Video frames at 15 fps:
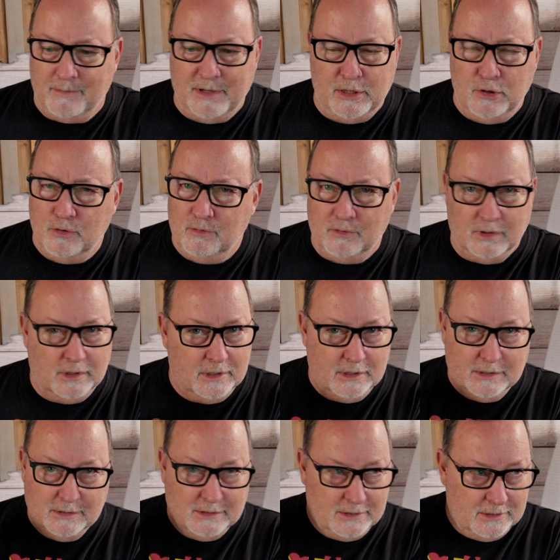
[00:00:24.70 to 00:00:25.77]
you
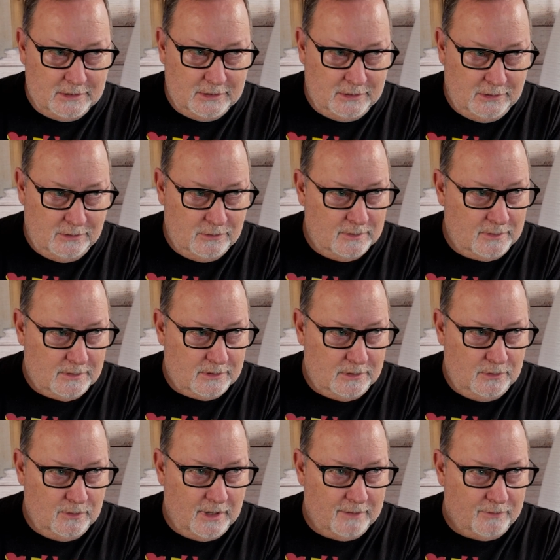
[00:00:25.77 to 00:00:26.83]

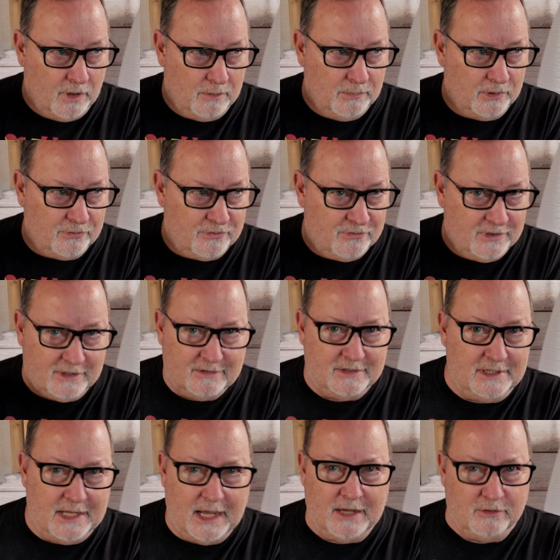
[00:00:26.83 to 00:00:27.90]
have almost 60
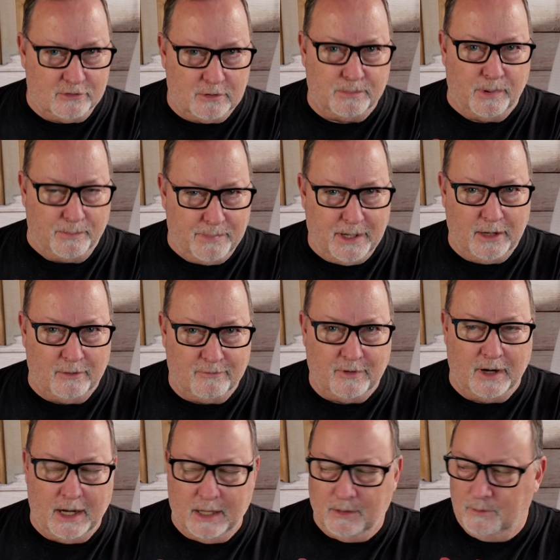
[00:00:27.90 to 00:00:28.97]
days to prepare for
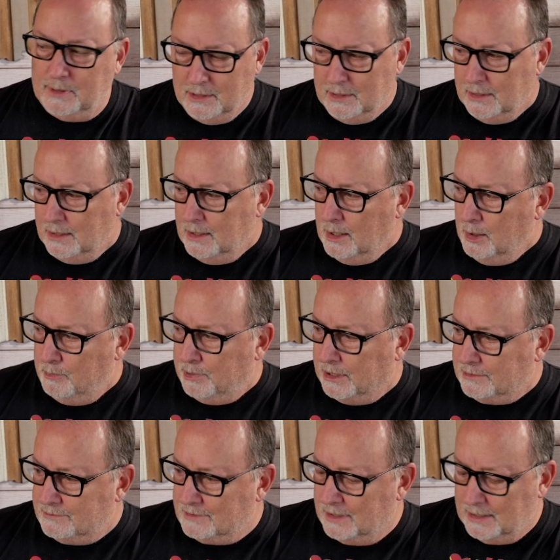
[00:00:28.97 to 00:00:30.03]
Halloween.
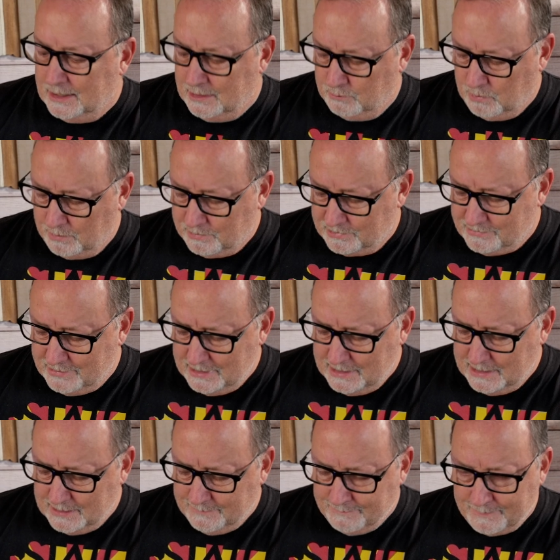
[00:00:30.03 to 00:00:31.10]
But what we're
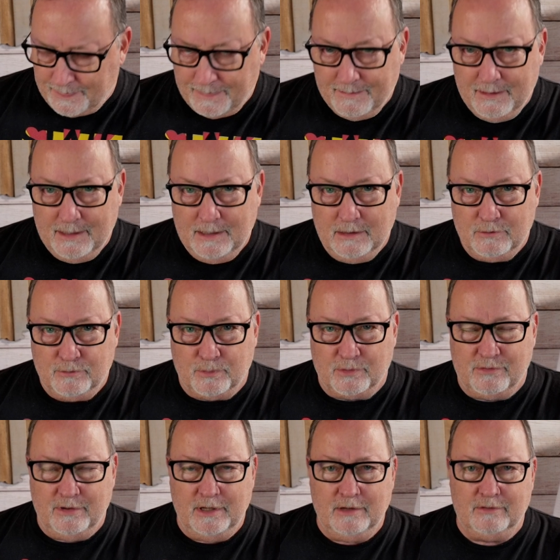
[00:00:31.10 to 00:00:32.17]
seeing is we're
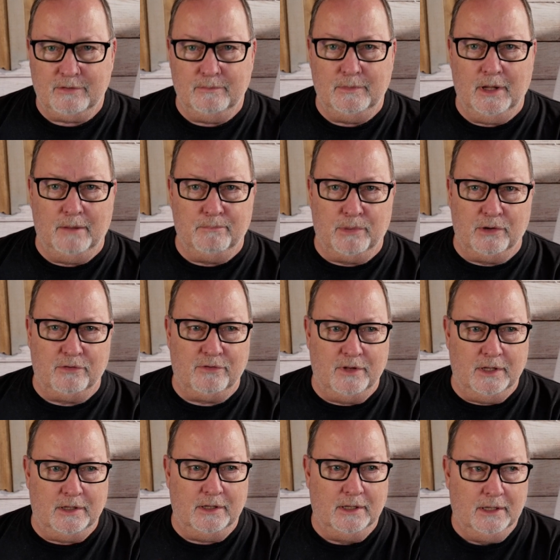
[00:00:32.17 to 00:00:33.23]
seeing some numbers
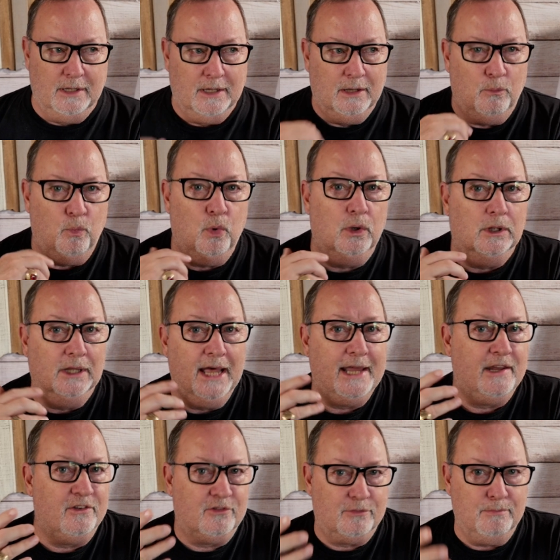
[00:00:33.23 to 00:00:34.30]
that will let
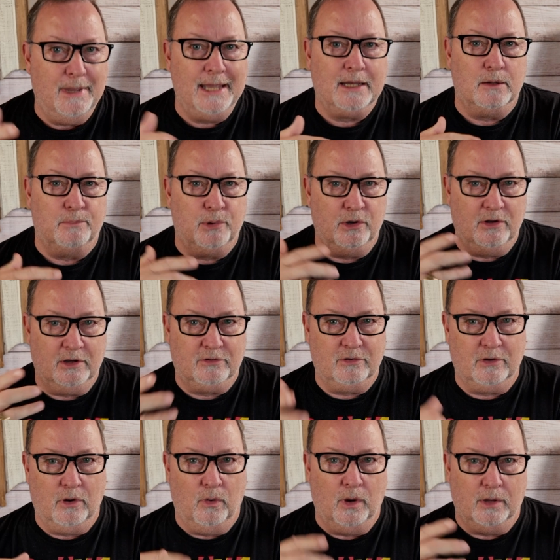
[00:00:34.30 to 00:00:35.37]
us make a prediction
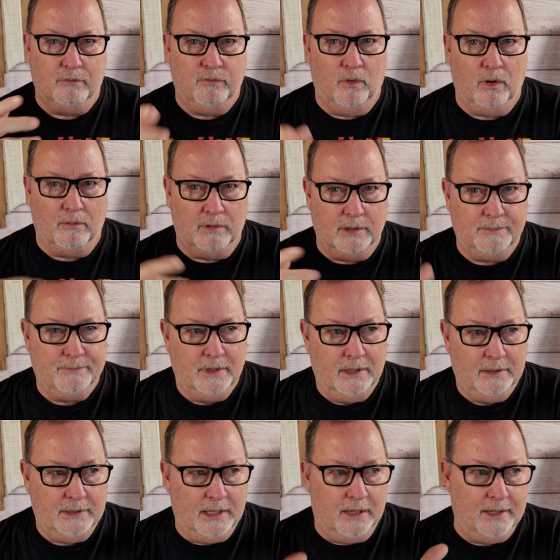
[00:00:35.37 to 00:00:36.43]
going forward.
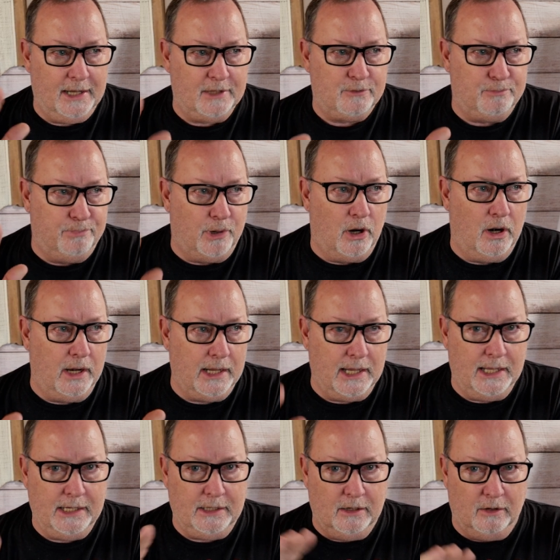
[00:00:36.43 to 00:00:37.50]
Now, that's barring
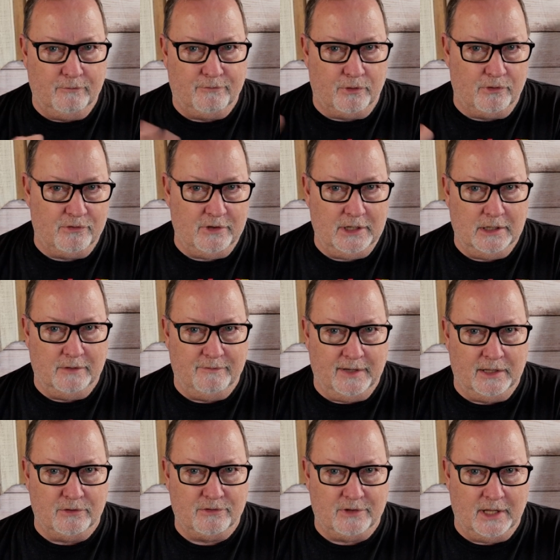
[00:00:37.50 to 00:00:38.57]
any unforeseen
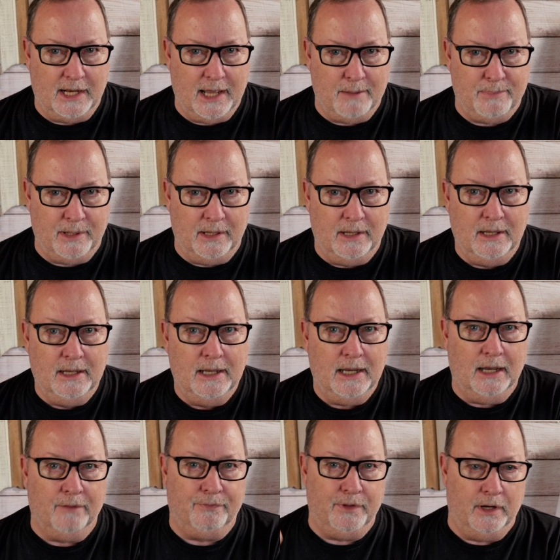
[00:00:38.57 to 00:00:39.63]
events that happen
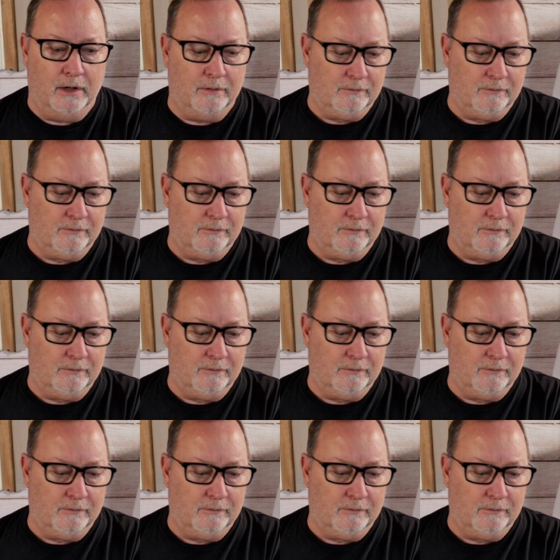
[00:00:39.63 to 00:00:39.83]
out there,